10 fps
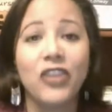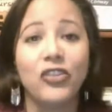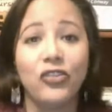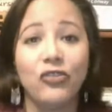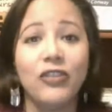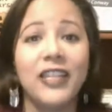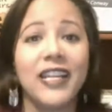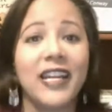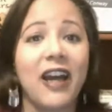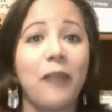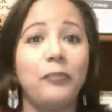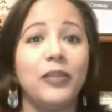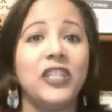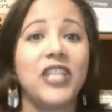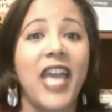You can
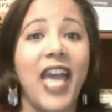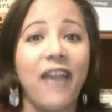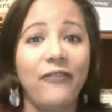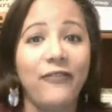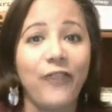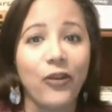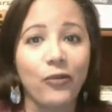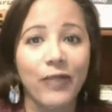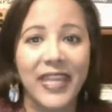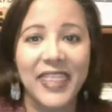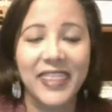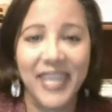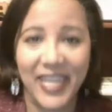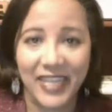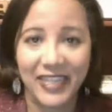accomplish
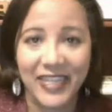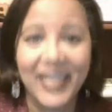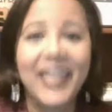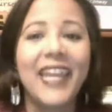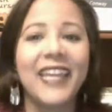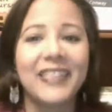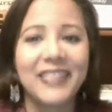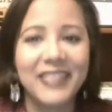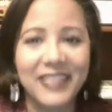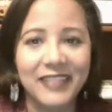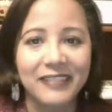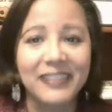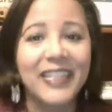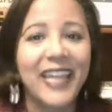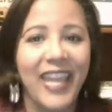everything and still
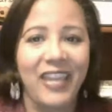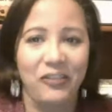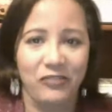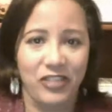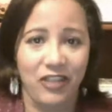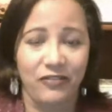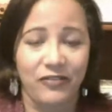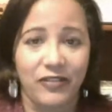hate yourself.